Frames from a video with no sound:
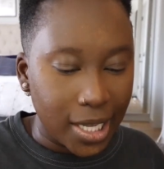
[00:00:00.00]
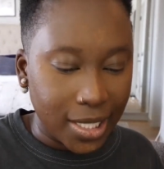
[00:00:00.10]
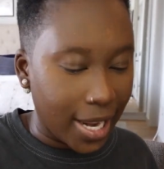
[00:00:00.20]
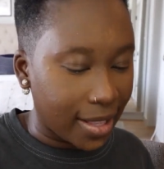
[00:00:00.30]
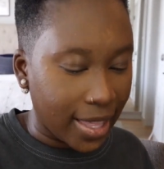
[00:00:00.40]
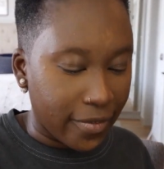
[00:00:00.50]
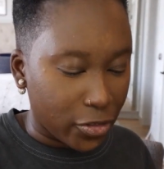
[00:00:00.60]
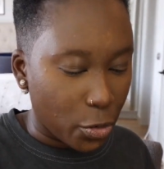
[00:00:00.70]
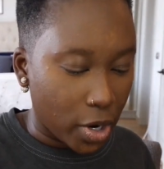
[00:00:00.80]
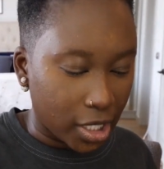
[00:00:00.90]
take that
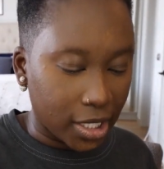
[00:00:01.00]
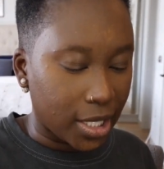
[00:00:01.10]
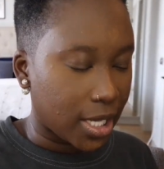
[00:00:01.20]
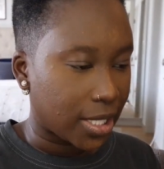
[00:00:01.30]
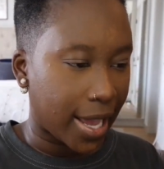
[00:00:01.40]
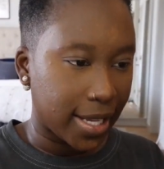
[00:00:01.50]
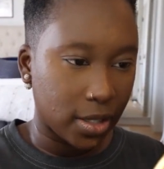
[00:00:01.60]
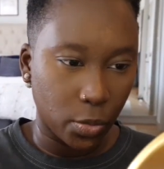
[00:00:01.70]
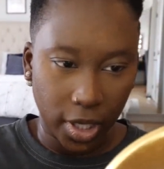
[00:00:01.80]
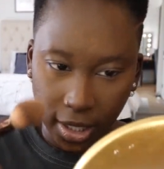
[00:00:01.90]
for what it is. That
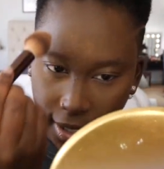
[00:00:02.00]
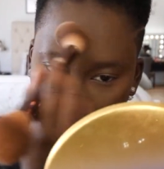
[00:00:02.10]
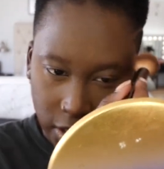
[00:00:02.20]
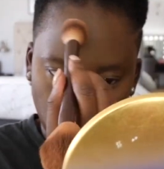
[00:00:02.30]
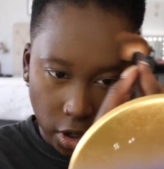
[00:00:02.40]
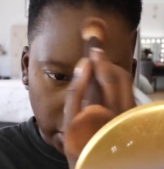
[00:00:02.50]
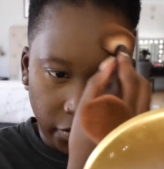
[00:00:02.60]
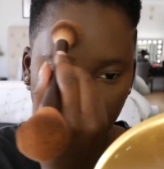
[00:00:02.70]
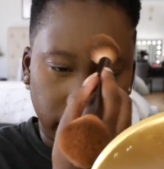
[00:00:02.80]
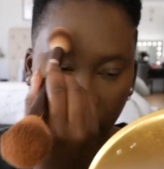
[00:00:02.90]
is what has worked
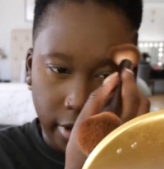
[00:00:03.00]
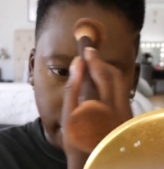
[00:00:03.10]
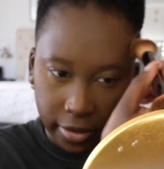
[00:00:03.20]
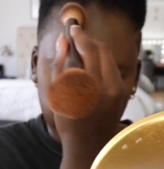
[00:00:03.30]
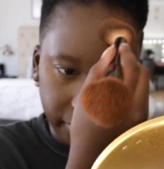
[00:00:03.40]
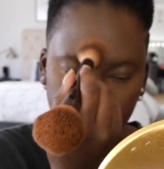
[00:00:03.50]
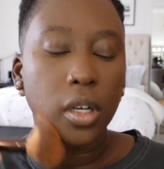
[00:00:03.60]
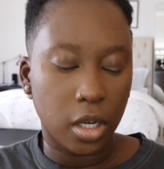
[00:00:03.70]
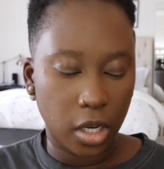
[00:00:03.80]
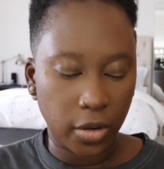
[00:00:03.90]
for your girl.
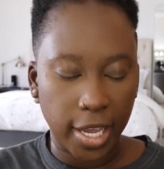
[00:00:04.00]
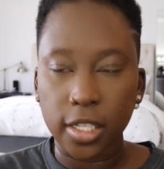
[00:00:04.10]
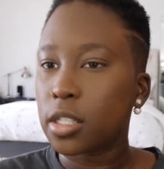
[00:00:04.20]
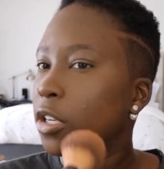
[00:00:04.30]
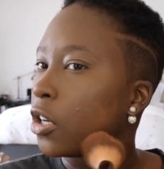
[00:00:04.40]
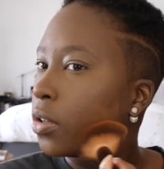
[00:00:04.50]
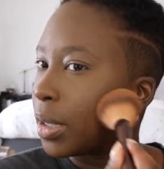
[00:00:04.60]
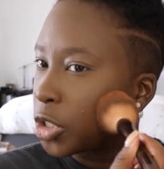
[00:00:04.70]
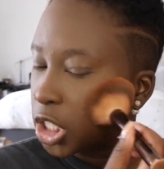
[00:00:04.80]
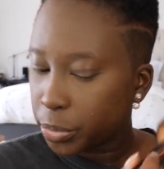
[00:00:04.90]
Okay, so
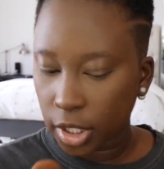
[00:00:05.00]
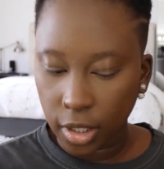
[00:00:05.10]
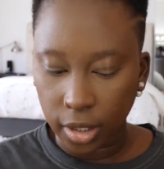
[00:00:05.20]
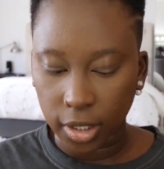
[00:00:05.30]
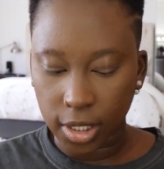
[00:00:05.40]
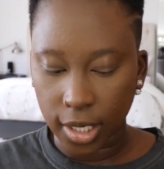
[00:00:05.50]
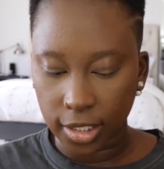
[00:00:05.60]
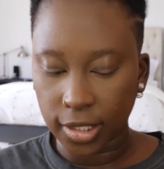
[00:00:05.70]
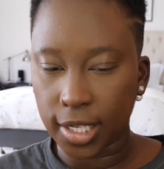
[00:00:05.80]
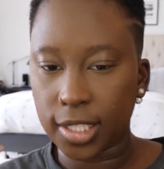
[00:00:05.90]
I'm just putting on this
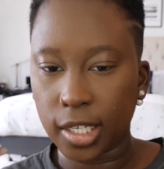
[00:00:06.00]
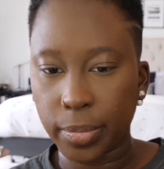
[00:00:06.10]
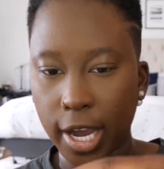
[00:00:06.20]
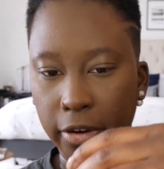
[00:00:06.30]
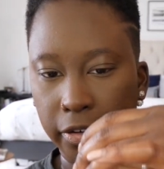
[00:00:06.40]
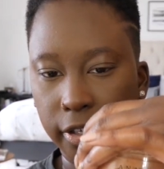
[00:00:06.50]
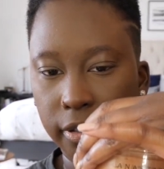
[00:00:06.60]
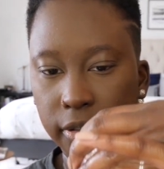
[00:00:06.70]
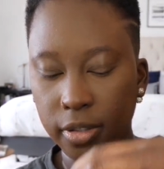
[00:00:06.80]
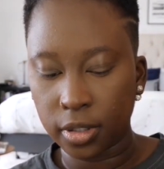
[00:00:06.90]
Anastasia powder
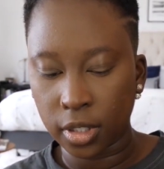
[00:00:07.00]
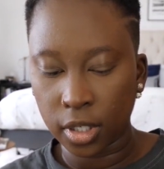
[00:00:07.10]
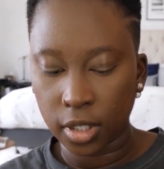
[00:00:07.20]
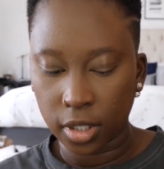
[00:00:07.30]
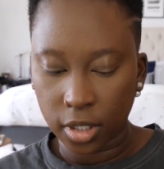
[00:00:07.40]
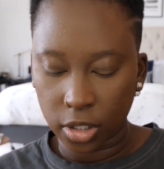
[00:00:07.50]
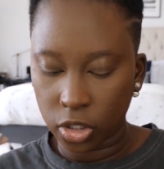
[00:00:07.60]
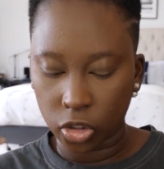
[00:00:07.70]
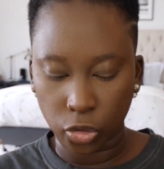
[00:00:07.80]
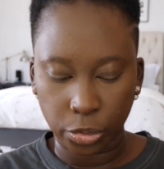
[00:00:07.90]

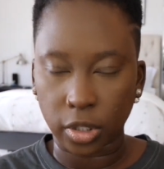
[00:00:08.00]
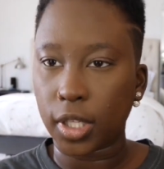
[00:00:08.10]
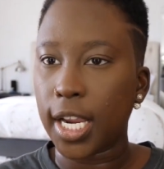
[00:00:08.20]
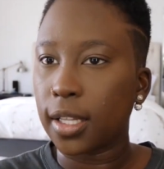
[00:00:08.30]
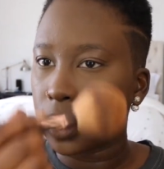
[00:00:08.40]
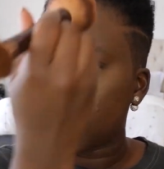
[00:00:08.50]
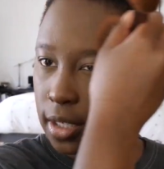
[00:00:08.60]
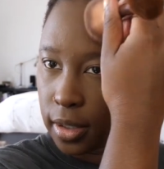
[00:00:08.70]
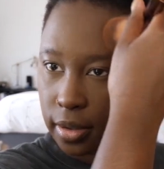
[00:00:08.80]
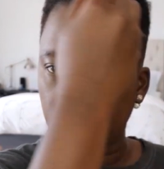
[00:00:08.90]
super
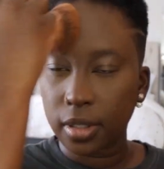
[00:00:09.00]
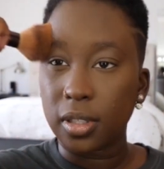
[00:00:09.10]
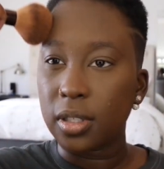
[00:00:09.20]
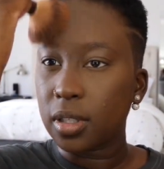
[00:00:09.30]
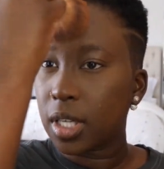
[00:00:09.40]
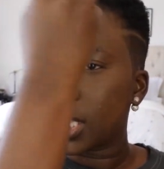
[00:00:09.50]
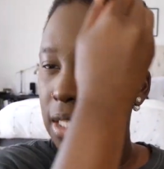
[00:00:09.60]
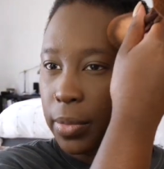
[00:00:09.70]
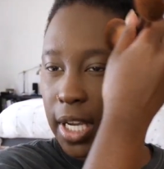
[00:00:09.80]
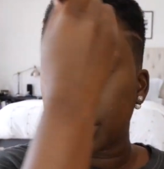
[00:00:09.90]
lightly because
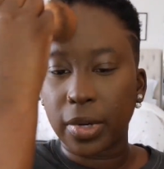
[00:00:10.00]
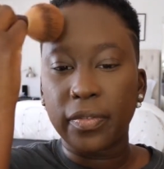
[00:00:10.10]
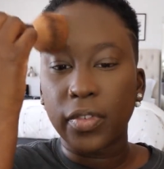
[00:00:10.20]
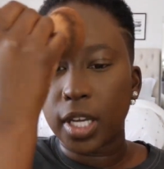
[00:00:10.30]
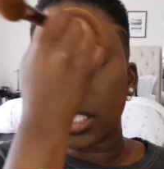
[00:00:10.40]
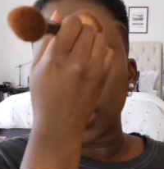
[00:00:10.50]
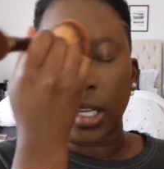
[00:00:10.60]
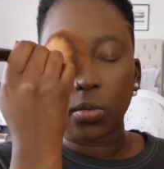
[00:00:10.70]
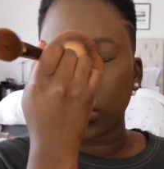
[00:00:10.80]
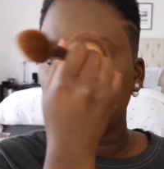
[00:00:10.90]
it makes my face
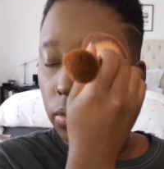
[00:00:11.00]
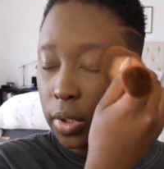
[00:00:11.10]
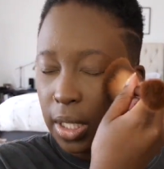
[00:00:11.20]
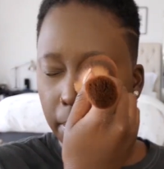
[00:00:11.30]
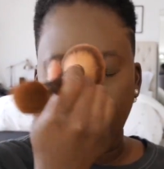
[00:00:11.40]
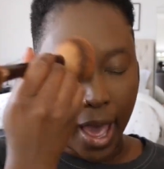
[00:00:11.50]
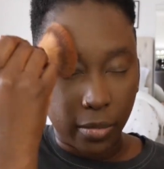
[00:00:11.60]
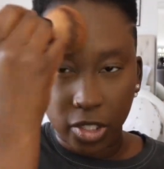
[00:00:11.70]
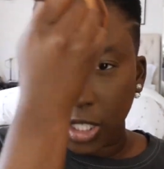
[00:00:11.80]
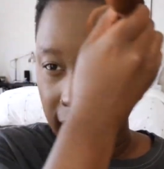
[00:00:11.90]
like really, really
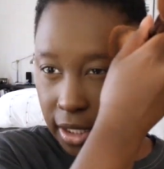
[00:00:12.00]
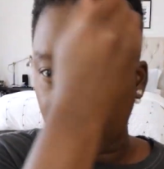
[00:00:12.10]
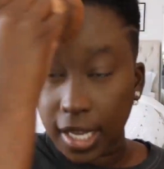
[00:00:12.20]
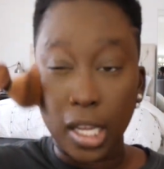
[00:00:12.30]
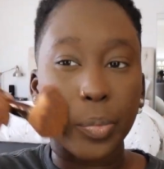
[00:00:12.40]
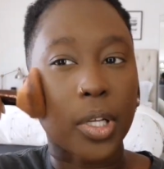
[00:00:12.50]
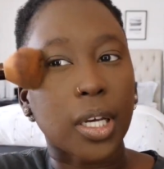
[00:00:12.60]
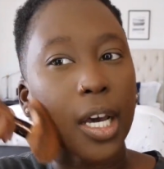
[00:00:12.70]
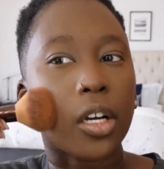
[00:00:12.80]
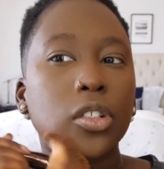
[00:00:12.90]
matte, which I like,
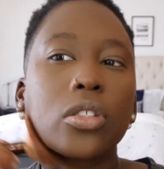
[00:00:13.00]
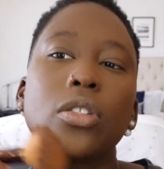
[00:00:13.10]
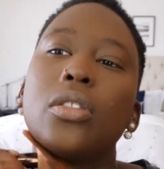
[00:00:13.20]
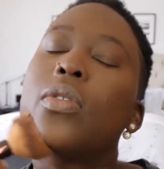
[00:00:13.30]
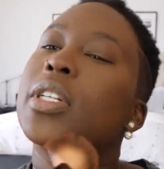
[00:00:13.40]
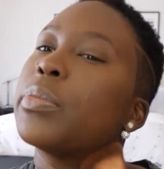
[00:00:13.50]
but I also don't want to